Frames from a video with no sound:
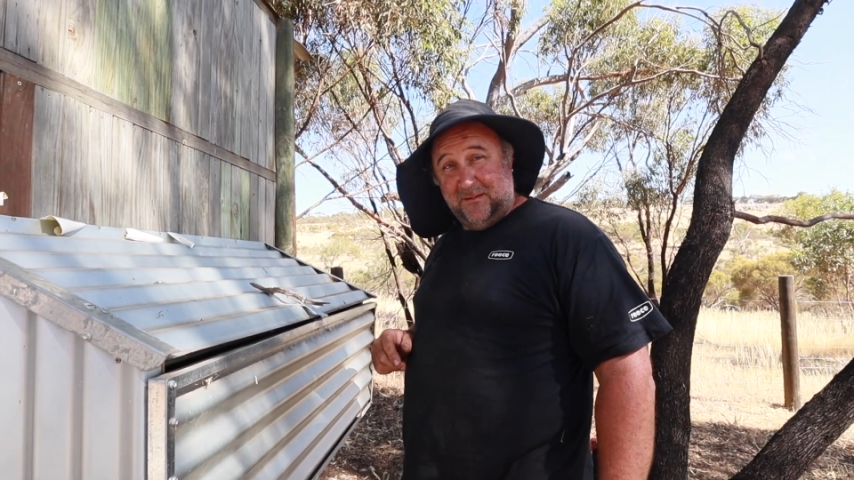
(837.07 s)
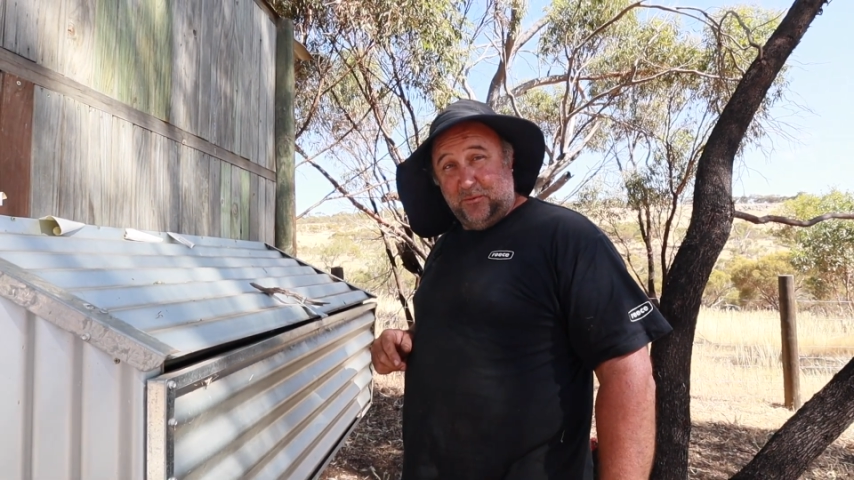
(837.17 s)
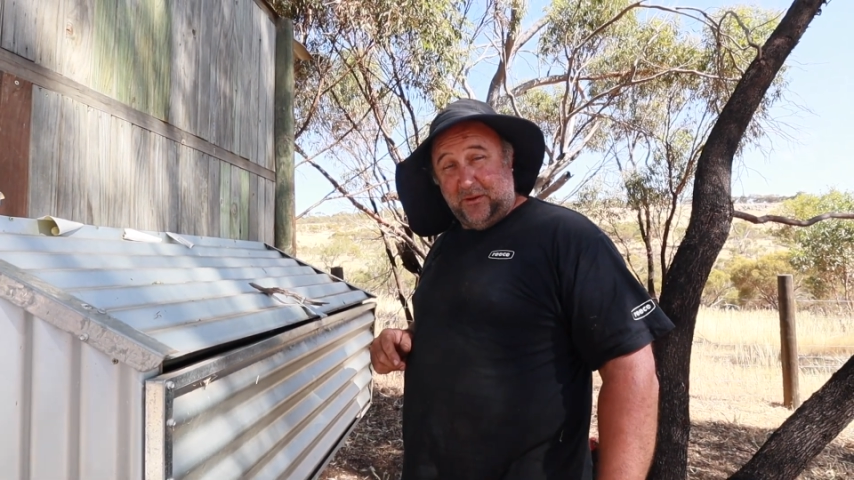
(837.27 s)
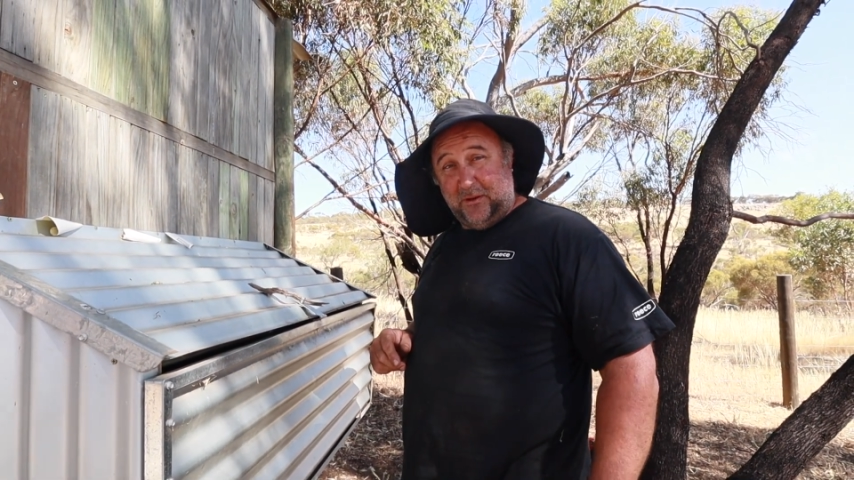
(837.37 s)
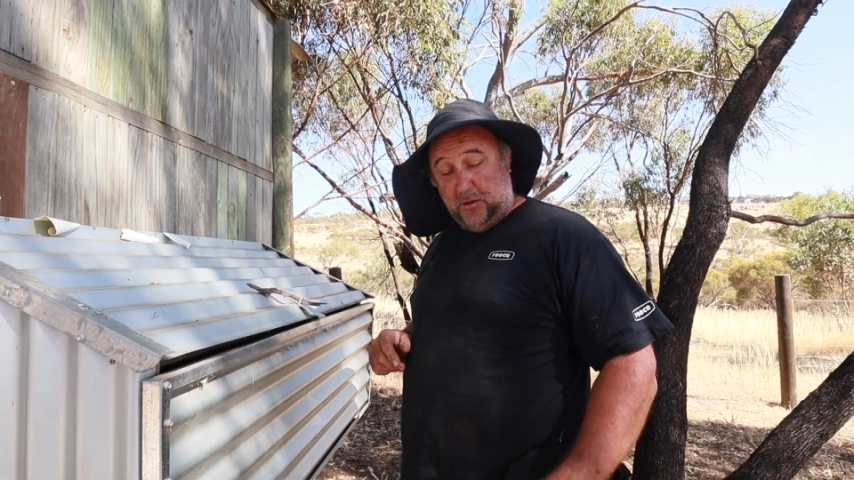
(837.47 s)

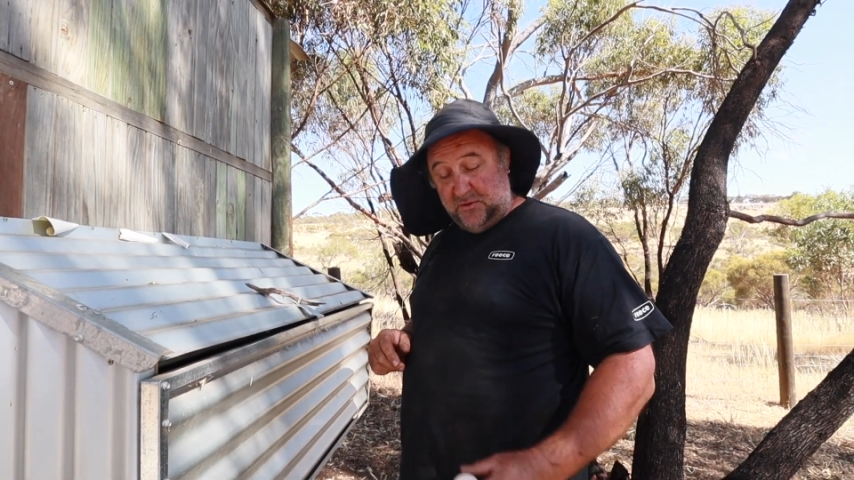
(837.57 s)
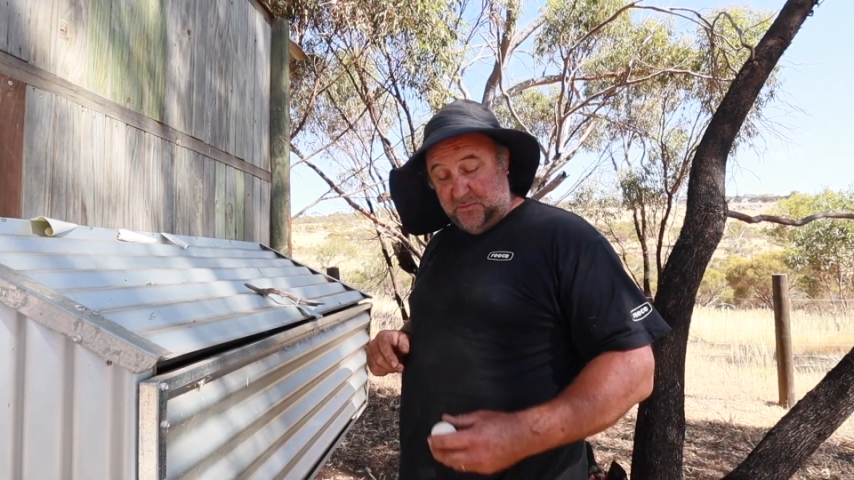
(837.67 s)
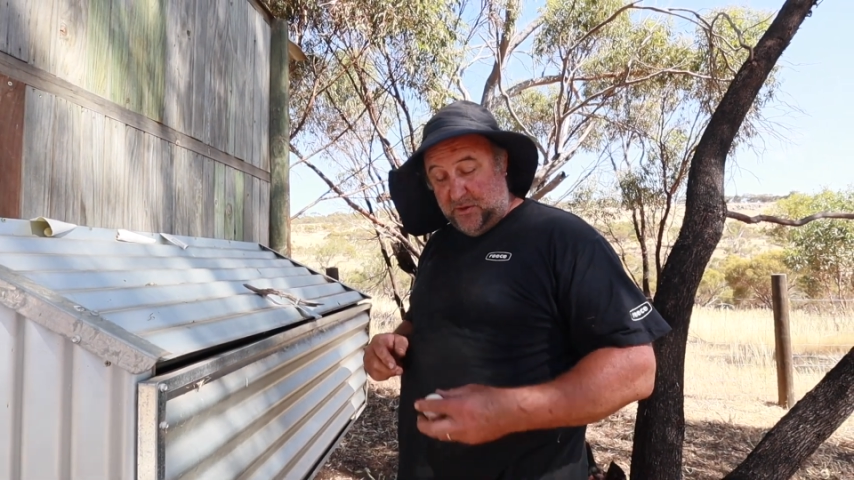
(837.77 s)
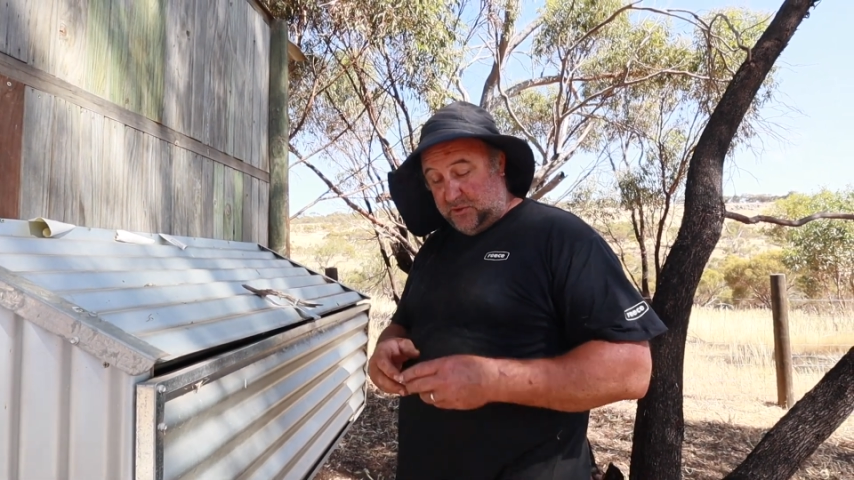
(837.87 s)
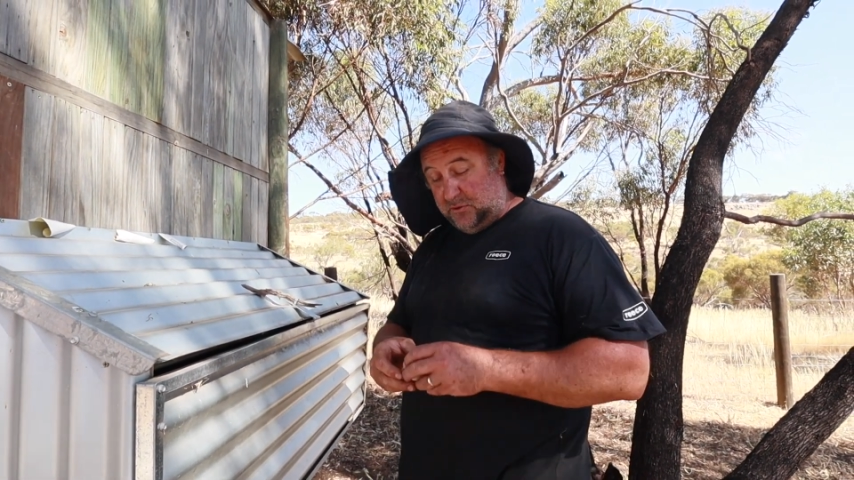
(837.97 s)
We'll enclose a
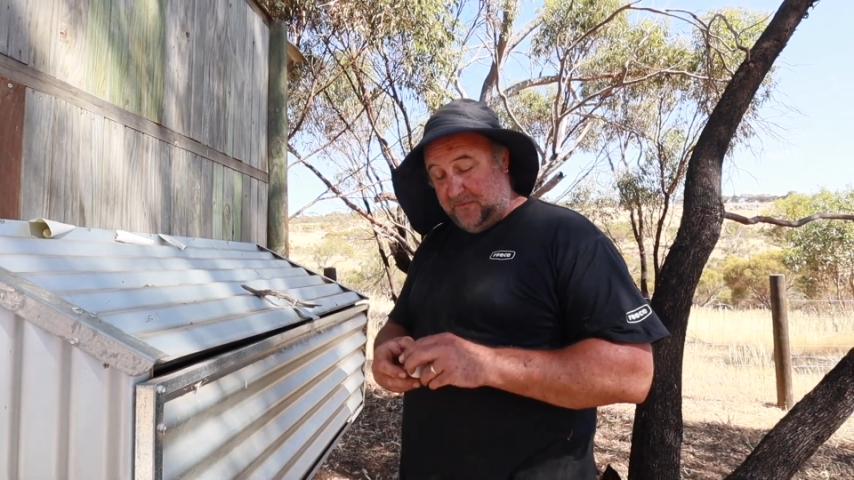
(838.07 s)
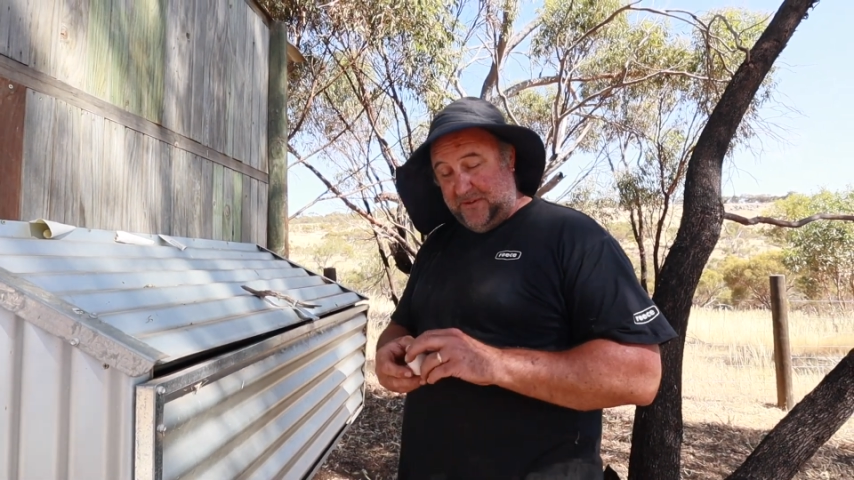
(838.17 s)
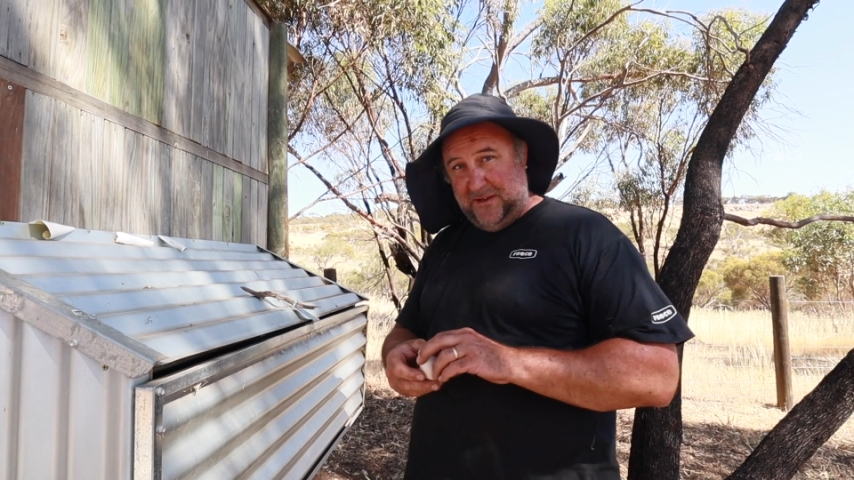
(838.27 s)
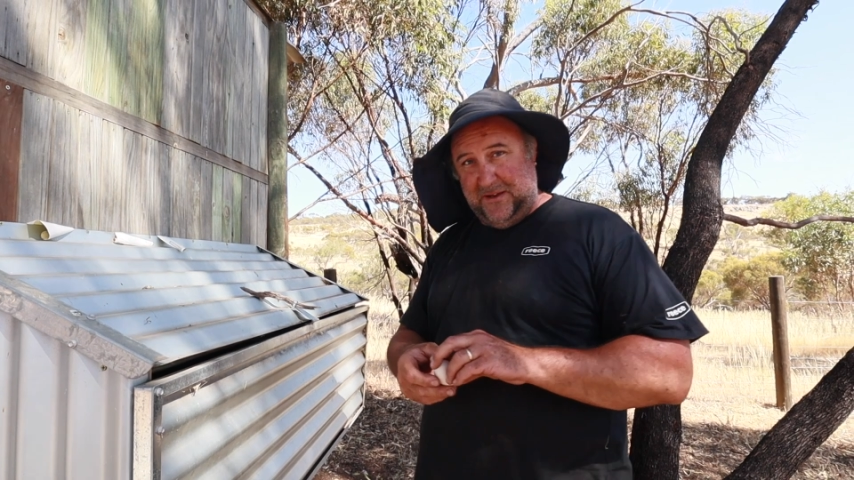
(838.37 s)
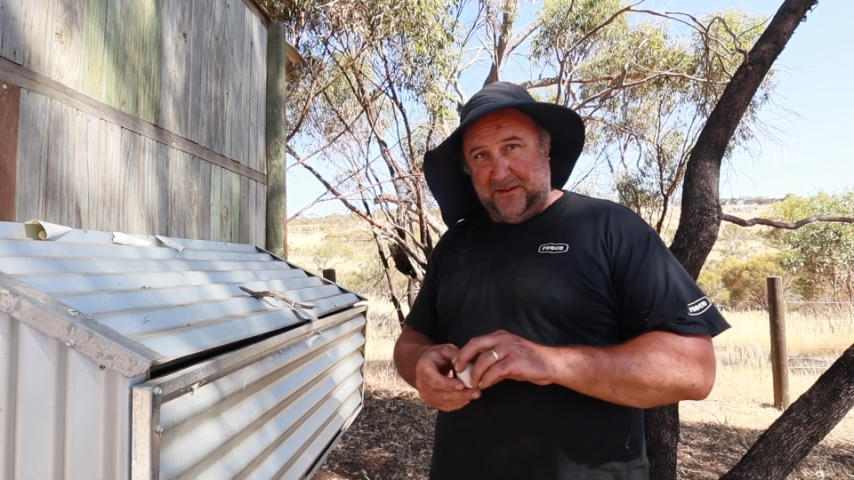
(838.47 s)
picture of
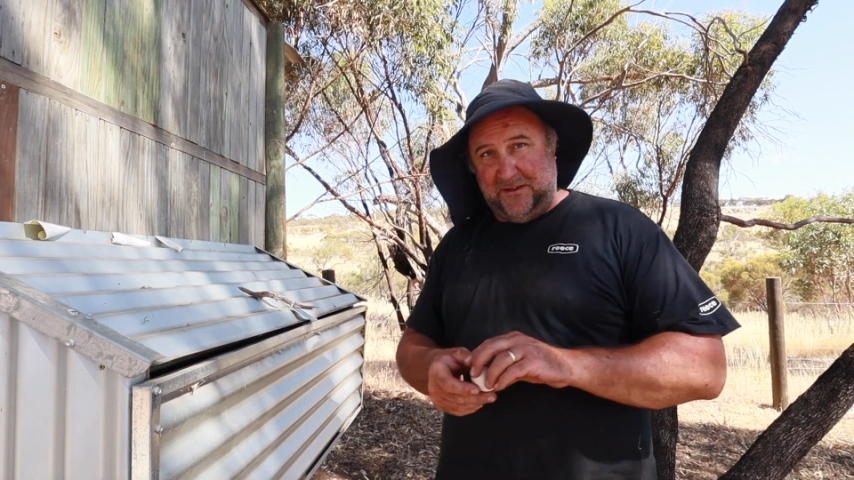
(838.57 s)
it here